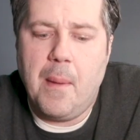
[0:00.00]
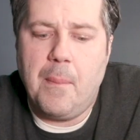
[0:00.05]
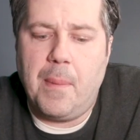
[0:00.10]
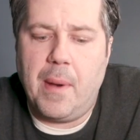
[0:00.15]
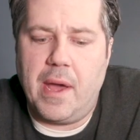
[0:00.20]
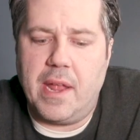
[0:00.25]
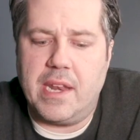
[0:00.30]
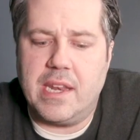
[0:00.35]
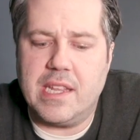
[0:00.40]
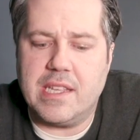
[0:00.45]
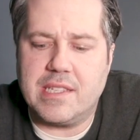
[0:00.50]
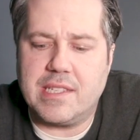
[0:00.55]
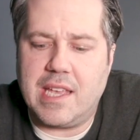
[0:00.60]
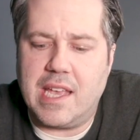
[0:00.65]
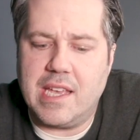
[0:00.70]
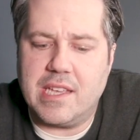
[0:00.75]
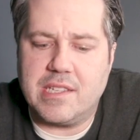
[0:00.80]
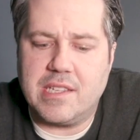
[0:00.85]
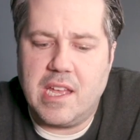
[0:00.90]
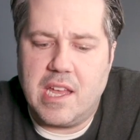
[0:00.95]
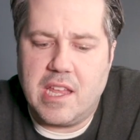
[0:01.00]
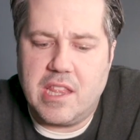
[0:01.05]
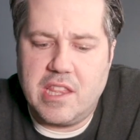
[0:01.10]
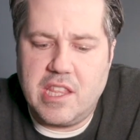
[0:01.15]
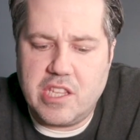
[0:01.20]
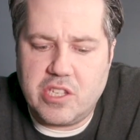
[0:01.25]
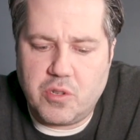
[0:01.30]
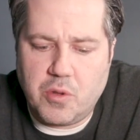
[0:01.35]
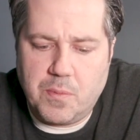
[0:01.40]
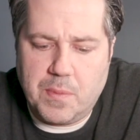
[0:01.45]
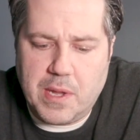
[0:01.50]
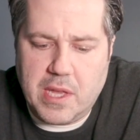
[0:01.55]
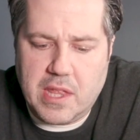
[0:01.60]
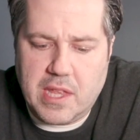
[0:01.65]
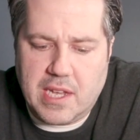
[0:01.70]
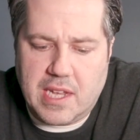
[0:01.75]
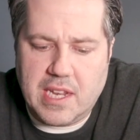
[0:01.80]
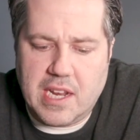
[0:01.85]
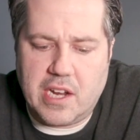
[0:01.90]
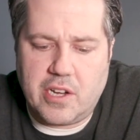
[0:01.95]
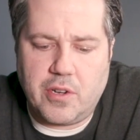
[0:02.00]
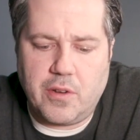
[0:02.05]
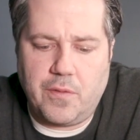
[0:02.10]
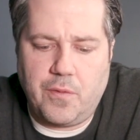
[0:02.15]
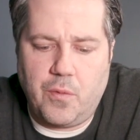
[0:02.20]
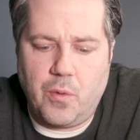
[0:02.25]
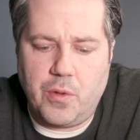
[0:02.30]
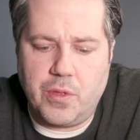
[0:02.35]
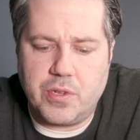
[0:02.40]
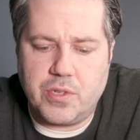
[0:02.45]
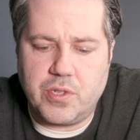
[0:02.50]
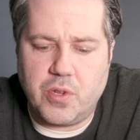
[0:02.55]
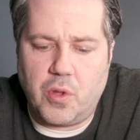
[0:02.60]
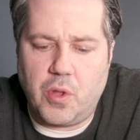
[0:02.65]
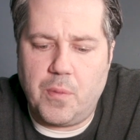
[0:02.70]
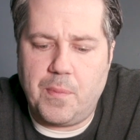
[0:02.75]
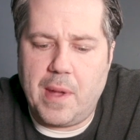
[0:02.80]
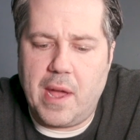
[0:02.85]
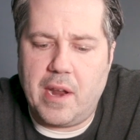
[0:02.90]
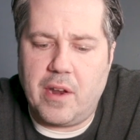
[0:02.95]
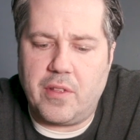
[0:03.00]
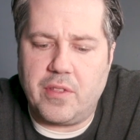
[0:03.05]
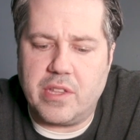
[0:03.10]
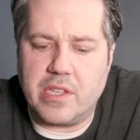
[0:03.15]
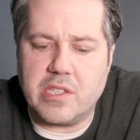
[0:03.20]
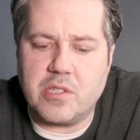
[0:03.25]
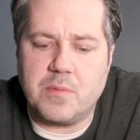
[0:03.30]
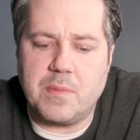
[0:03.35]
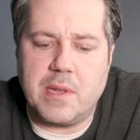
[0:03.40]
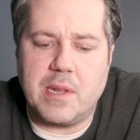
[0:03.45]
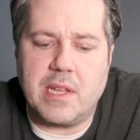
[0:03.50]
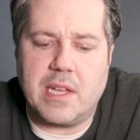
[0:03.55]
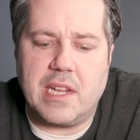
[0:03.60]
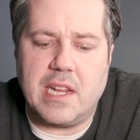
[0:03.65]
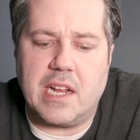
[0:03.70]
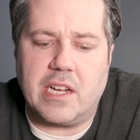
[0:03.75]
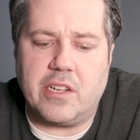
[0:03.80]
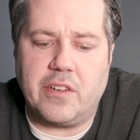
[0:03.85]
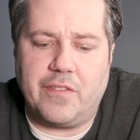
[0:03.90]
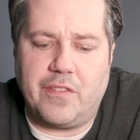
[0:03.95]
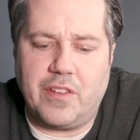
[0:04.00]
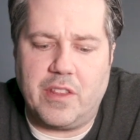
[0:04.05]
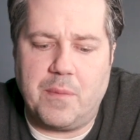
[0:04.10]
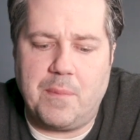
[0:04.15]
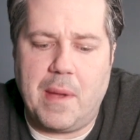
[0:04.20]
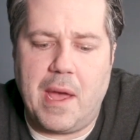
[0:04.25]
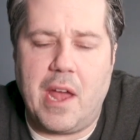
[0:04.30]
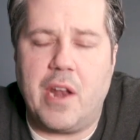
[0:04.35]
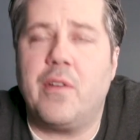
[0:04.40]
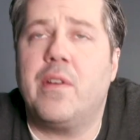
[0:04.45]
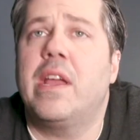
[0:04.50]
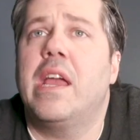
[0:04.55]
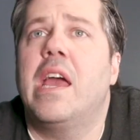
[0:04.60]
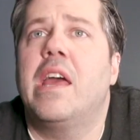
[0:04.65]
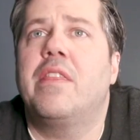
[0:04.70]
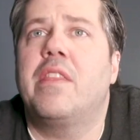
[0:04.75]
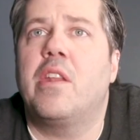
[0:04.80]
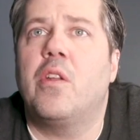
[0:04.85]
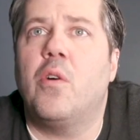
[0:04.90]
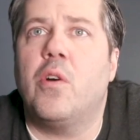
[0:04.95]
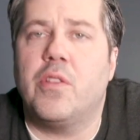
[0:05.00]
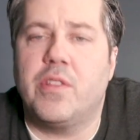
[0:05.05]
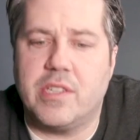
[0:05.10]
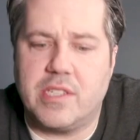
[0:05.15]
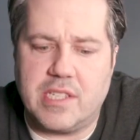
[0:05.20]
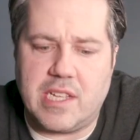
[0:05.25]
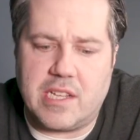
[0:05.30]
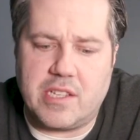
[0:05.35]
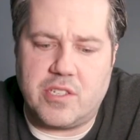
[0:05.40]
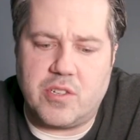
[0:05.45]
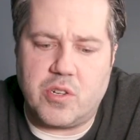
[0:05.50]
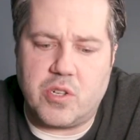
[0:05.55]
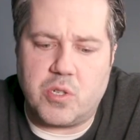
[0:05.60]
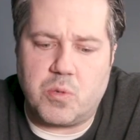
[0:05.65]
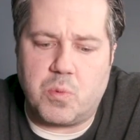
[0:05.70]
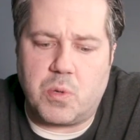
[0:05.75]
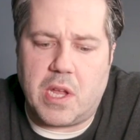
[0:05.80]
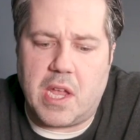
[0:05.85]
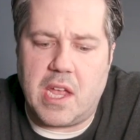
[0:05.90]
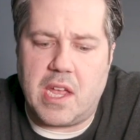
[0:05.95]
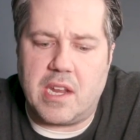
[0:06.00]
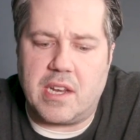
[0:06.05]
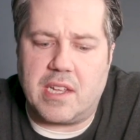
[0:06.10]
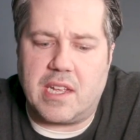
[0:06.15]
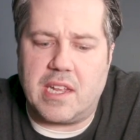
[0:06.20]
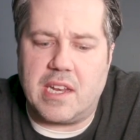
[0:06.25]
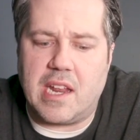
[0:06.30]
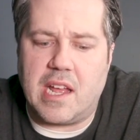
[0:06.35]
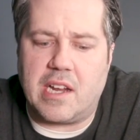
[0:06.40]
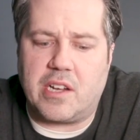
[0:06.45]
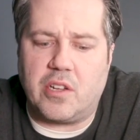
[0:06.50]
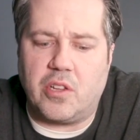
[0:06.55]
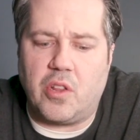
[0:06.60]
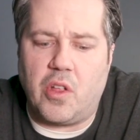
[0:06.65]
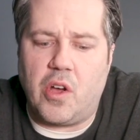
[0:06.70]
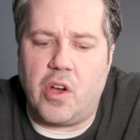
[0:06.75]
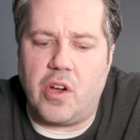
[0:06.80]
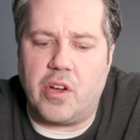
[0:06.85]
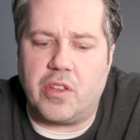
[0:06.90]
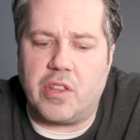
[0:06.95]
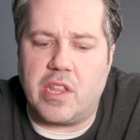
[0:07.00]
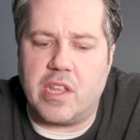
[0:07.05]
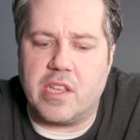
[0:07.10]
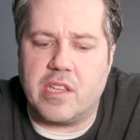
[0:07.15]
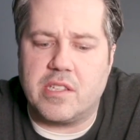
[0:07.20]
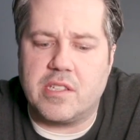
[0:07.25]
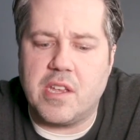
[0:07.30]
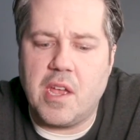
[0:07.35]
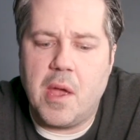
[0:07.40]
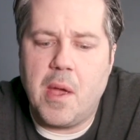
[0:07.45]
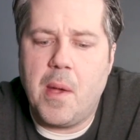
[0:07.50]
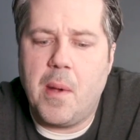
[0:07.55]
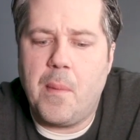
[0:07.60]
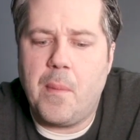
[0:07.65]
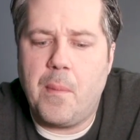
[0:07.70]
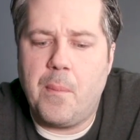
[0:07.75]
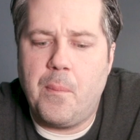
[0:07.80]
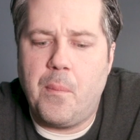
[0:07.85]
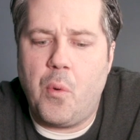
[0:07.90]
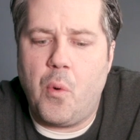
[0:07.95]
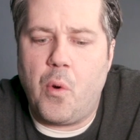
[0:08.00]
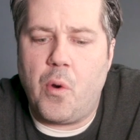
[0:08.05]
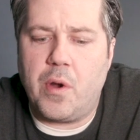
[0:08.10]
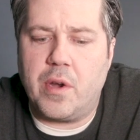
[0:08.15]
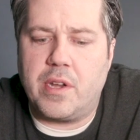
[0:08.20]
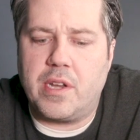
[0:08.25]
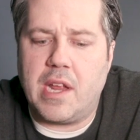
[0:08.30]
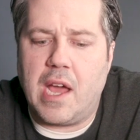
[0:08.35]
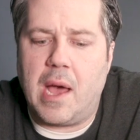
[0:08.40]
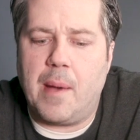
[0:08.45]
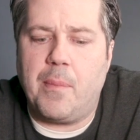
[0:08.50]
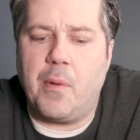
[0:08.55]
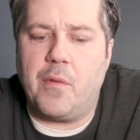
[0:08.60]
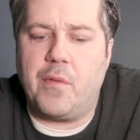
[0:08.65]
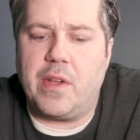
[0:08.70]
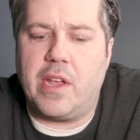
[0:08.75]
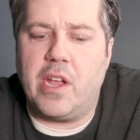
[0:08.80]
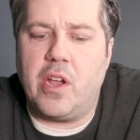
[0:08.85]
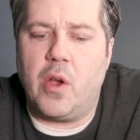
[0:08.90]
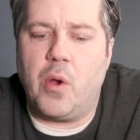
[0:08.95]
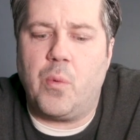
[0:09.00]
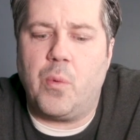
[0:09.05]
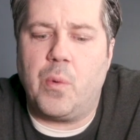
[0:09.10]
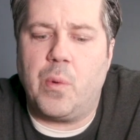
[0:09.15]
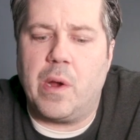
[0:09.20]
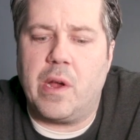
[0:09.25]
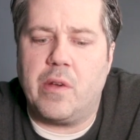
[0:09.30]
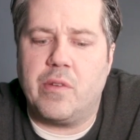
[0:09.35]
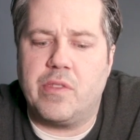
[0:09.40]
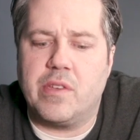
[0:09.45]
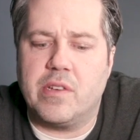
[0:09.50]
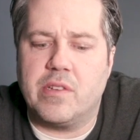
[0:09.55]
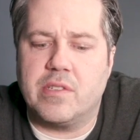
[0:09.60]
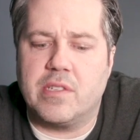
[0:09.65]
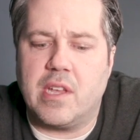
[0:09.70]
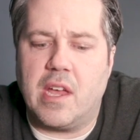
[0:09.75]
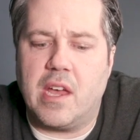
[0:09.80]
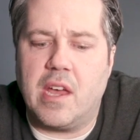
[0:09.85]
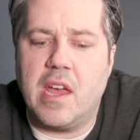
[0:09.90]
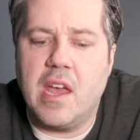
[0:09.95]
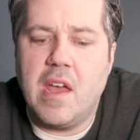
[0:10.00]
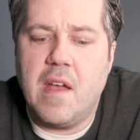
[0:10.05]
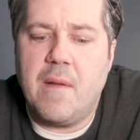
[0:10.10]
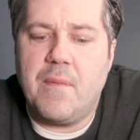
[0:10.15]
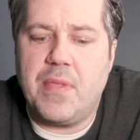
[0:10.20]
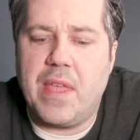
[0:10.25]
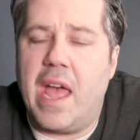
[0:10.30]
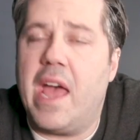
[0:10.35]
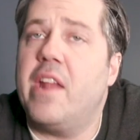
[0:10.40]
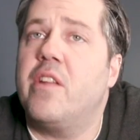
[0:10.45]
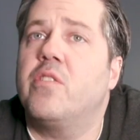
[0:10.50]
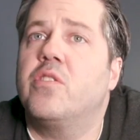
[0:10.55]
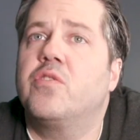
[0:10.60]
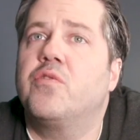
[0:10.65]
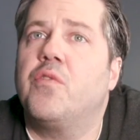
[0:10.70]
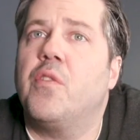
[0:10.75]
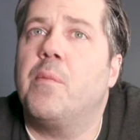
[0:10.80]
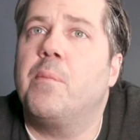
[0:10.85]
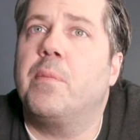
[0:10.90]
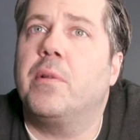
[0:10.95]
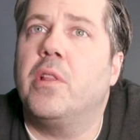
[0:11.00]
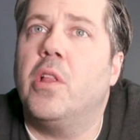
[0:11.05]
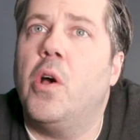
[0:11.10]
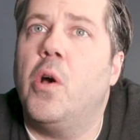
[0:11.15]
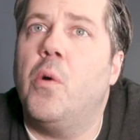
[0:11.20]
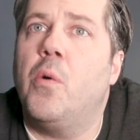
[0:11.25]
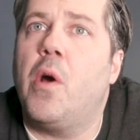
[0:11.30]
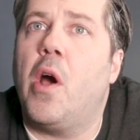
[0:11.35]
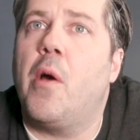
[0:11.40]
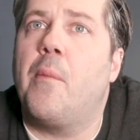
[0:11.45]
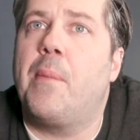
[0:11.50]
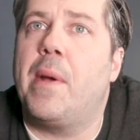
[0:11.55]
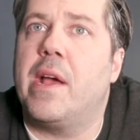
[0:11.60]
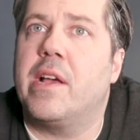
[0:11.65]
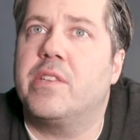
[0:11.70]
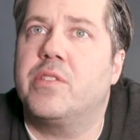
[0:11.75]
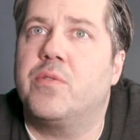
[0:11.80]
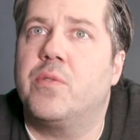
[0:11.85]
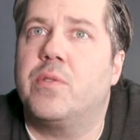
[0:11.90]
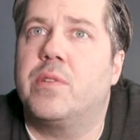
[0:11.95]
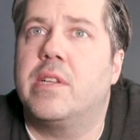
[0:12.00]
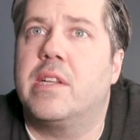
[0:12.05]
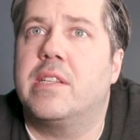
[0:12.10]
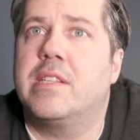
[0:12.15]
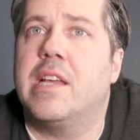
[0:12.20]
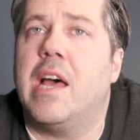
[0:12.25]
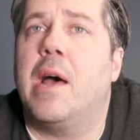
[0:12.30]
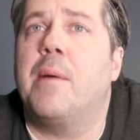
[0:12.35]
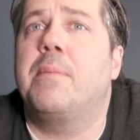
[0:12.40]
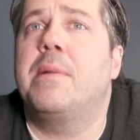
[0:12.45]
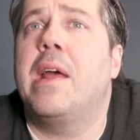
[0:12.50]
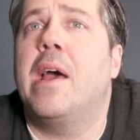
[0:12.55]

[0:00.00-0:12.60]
But in this case, this will be the connector for the solar panel, this will be the connector for the battery, and then all the sensors can connect along this board top over here where there's uh, the headers from below are passed through to the top.